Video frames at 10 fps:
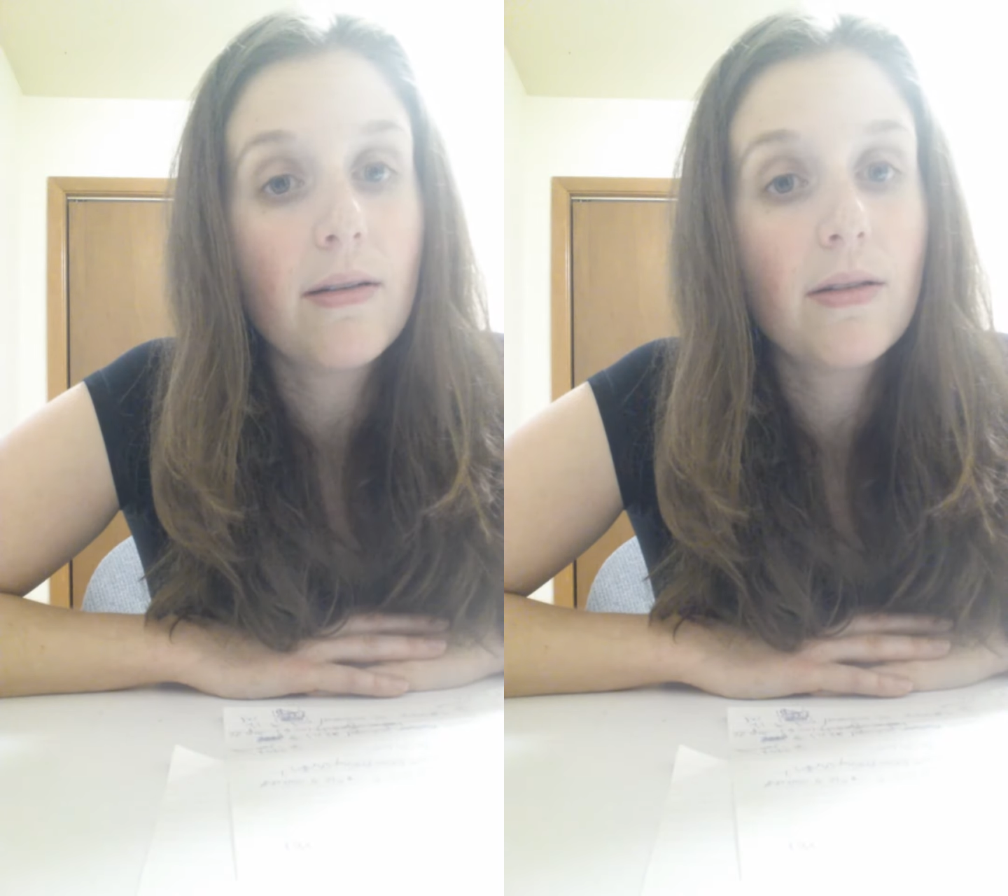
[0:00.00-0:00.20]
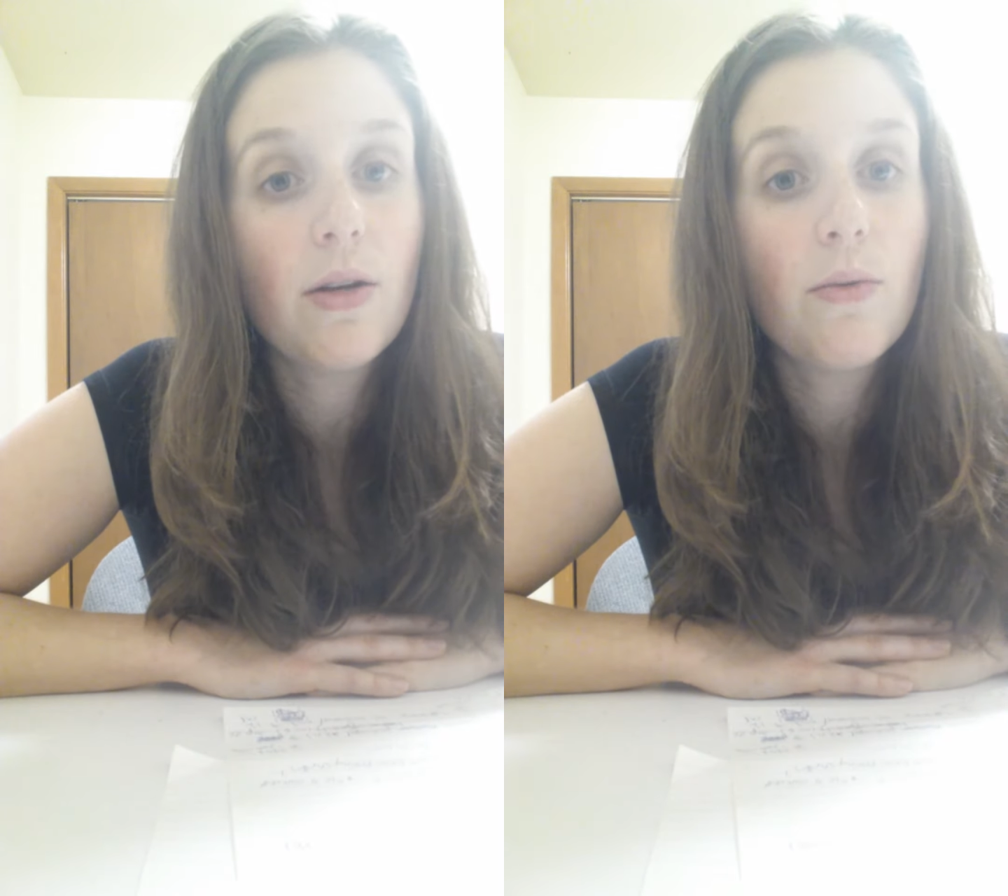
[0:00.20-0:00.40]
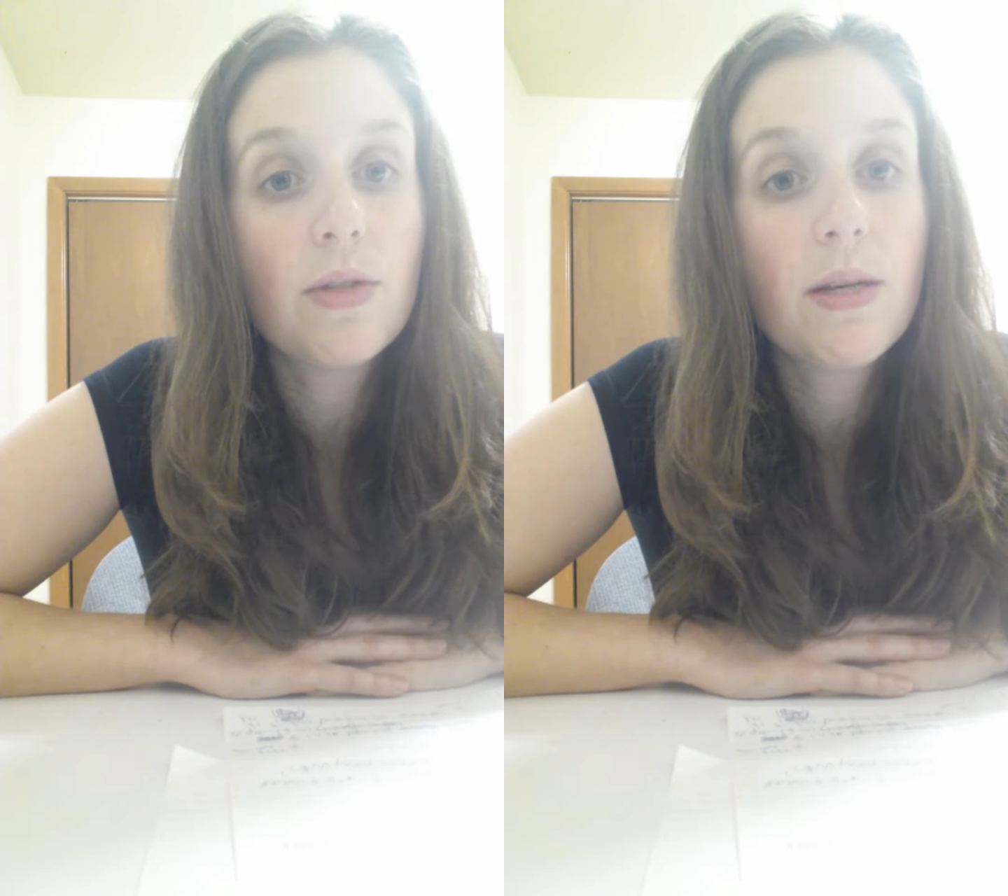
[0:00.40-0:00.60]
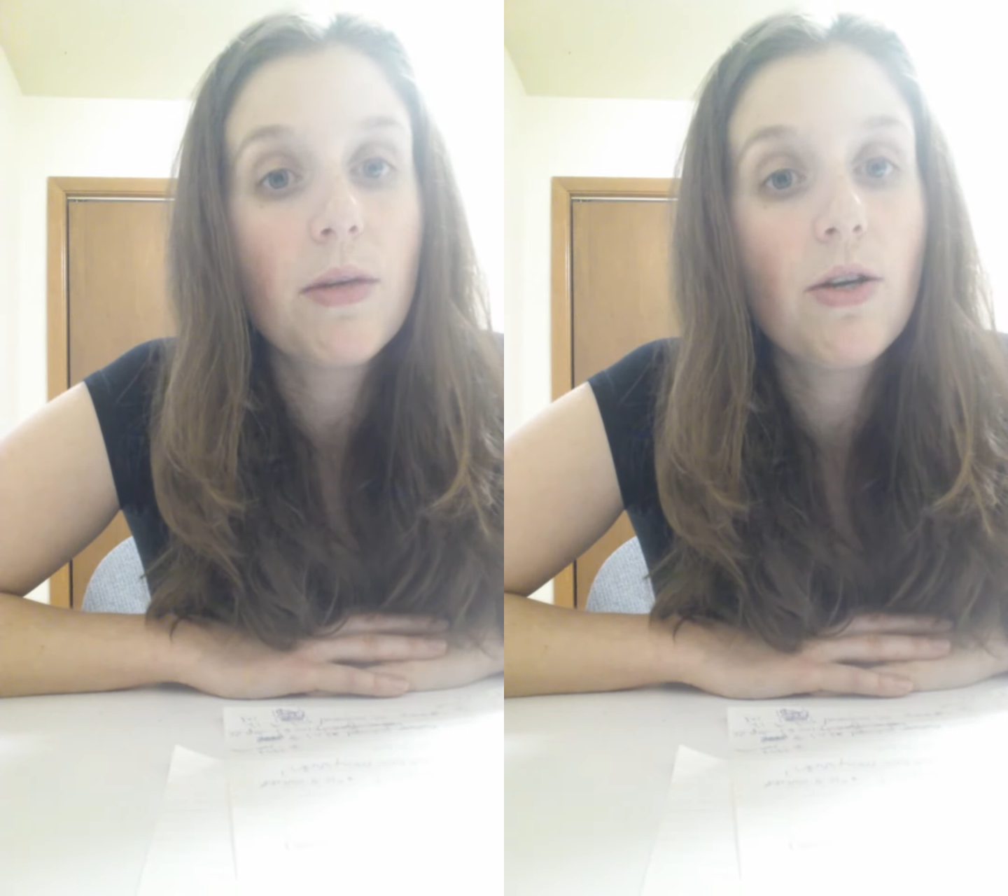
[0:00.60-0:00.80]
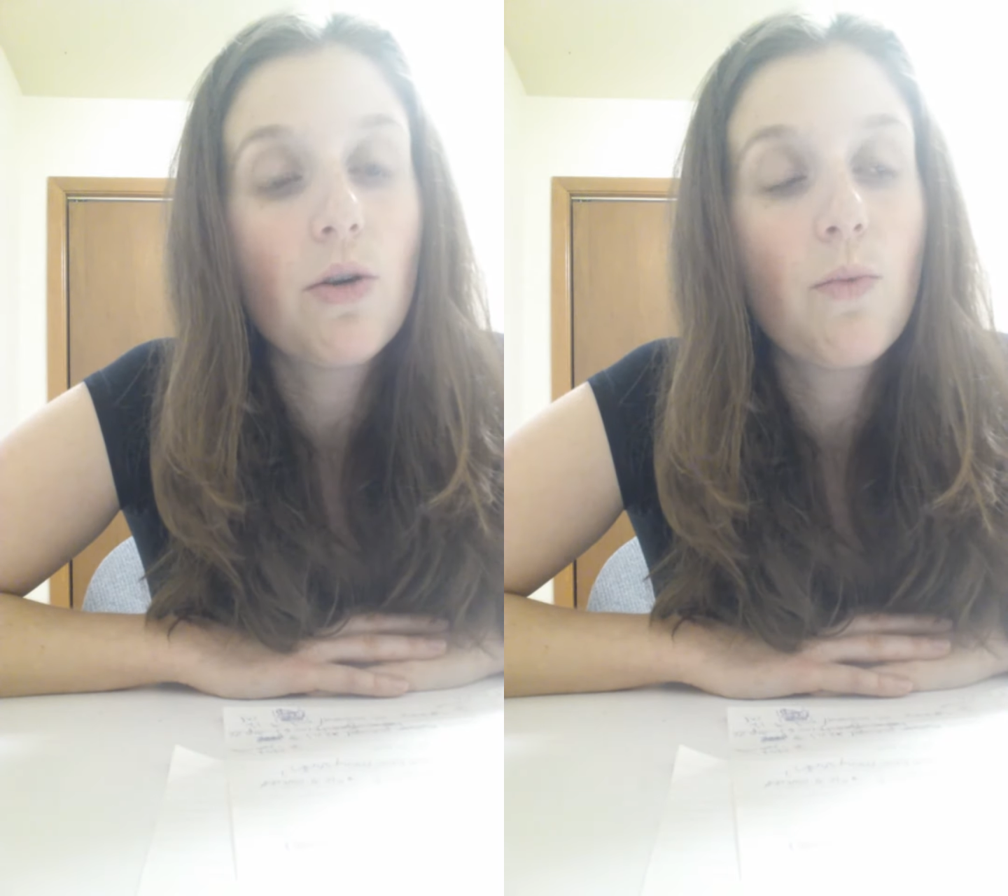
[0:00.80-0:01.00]
you know,
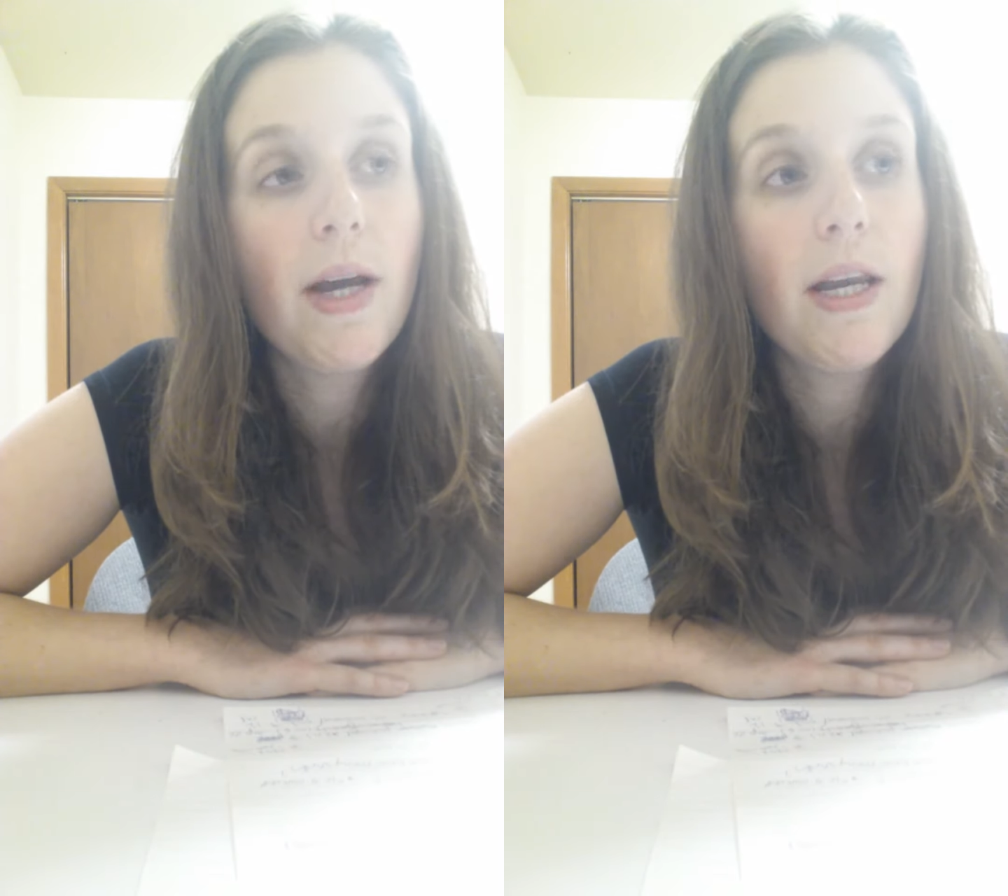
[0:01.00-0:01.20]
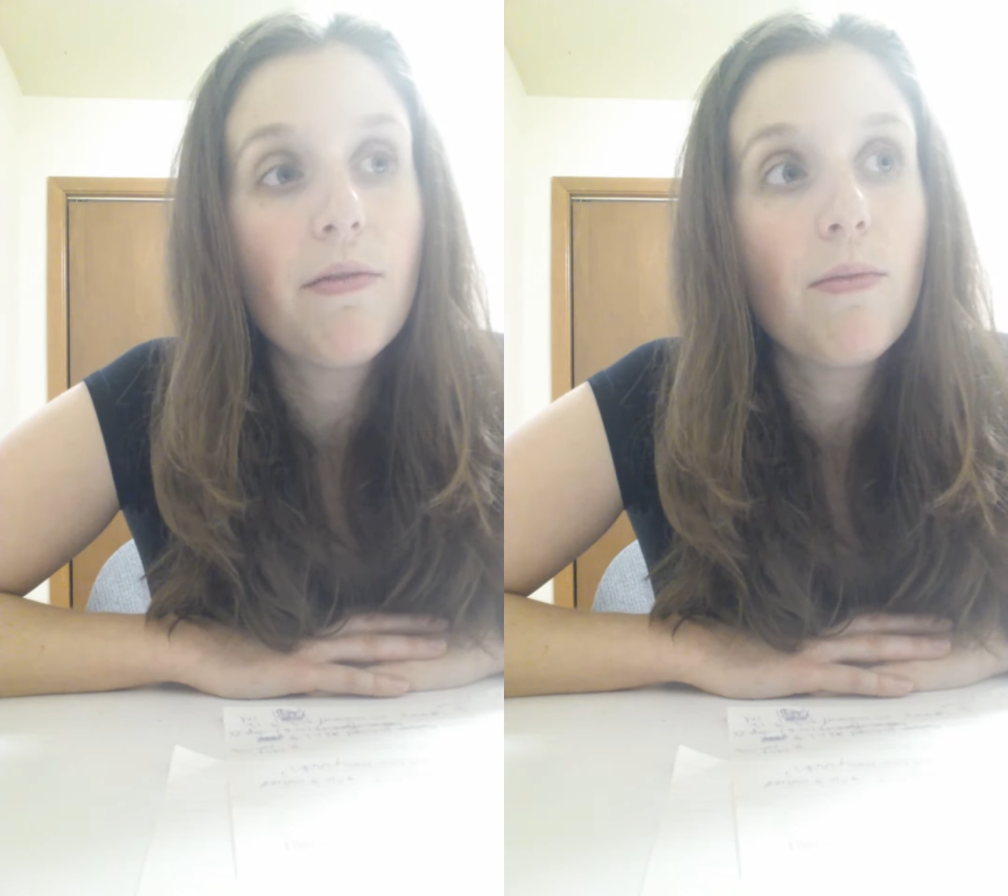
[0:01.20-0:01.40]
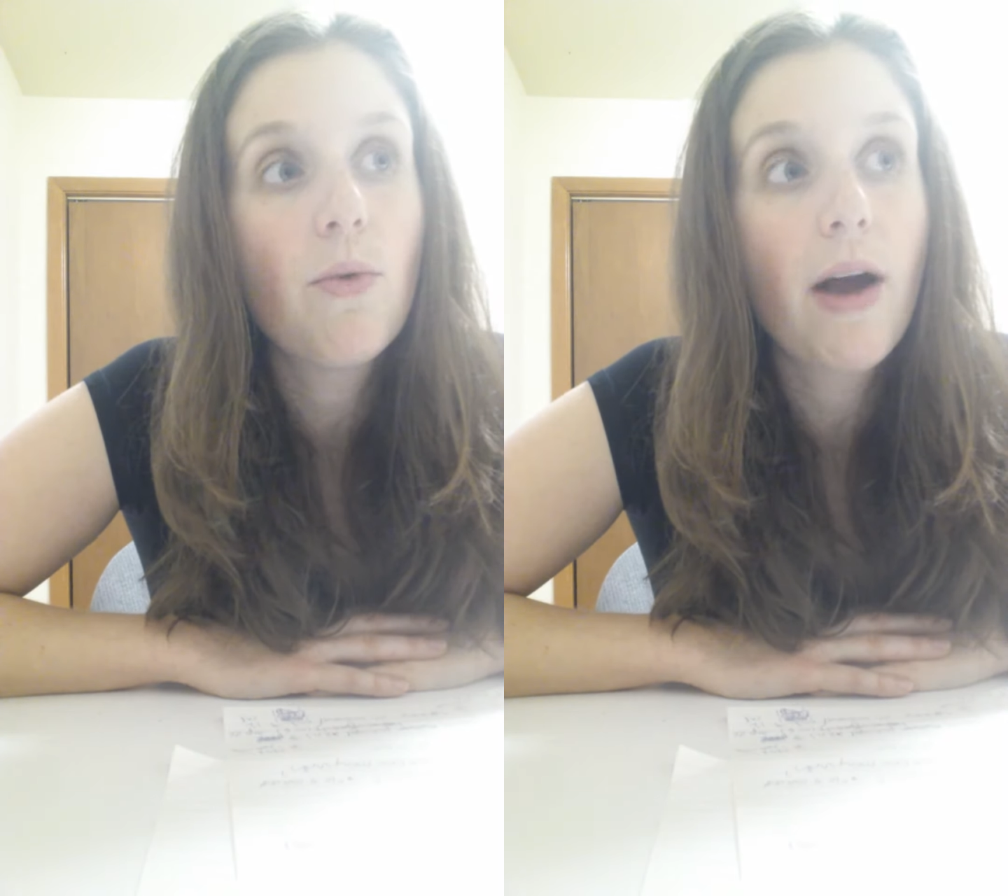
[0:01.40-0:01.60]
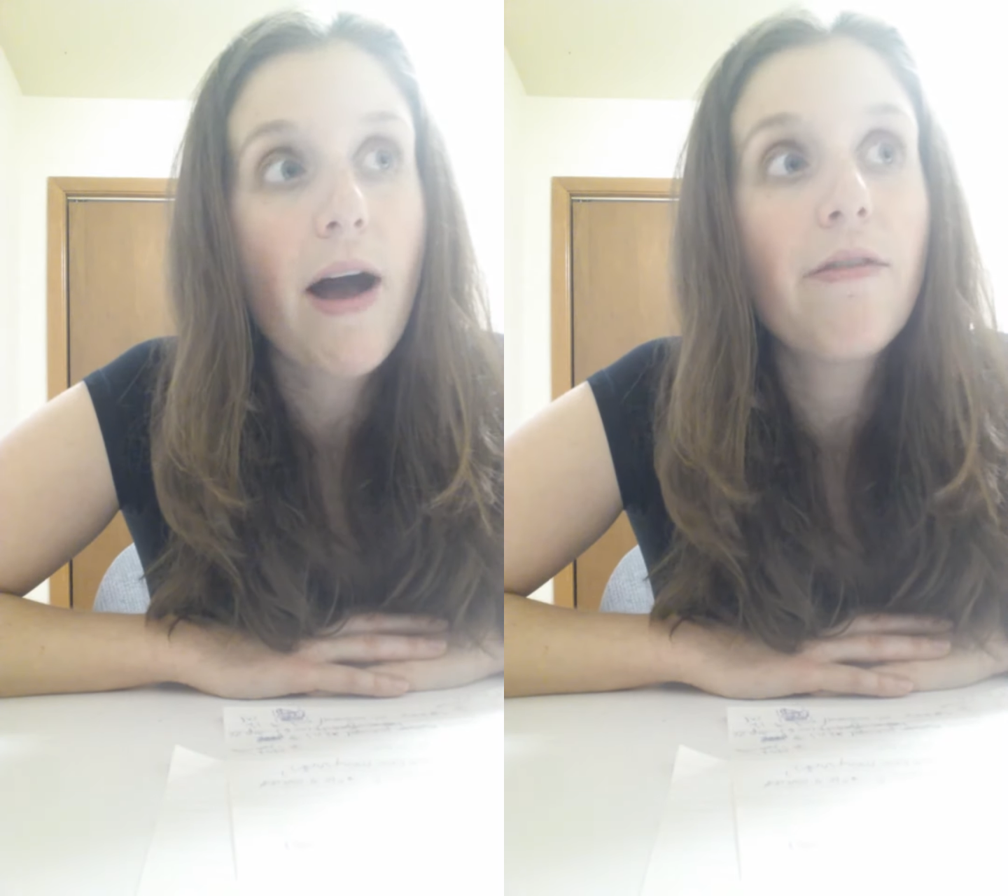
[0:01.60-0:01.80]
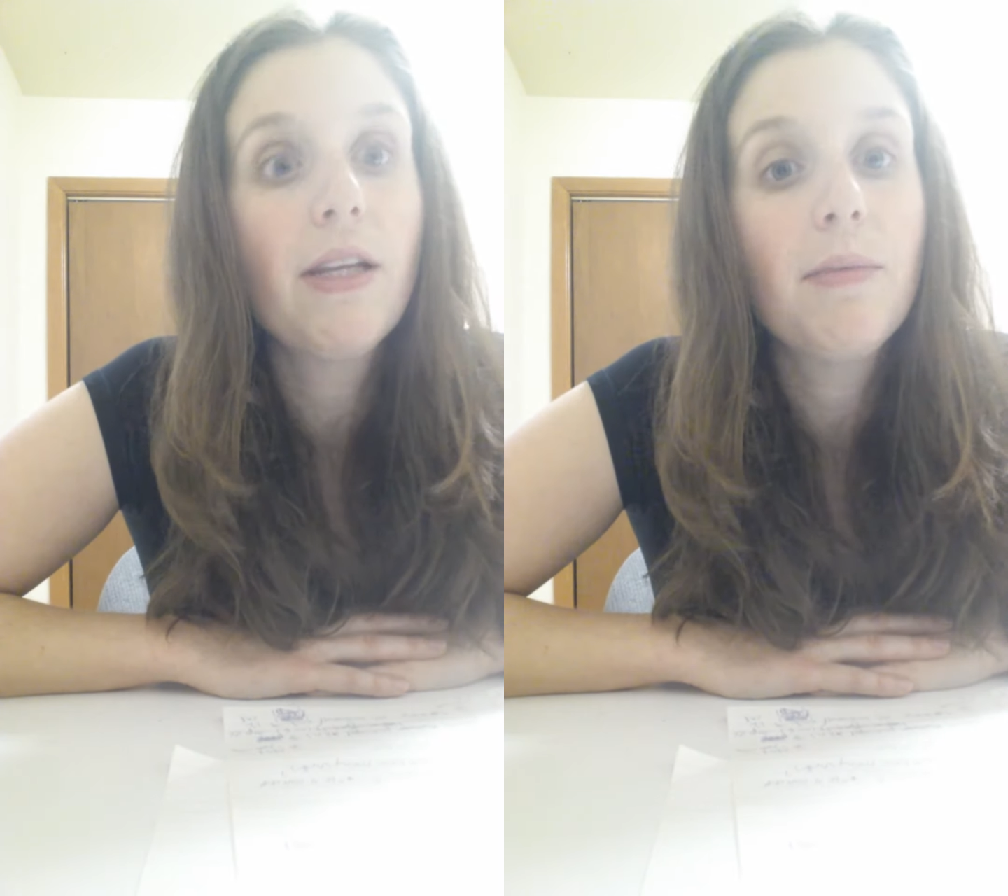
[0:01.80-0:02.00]
something you could weight even more
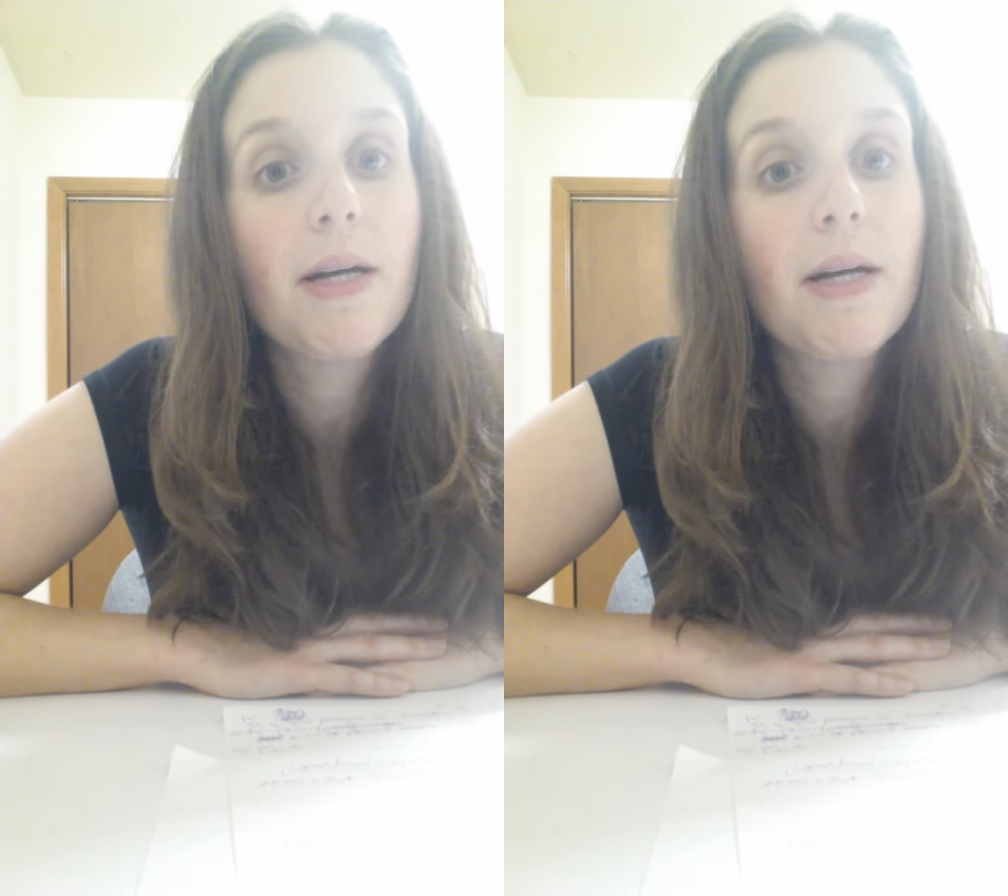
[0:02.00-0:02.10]
heavily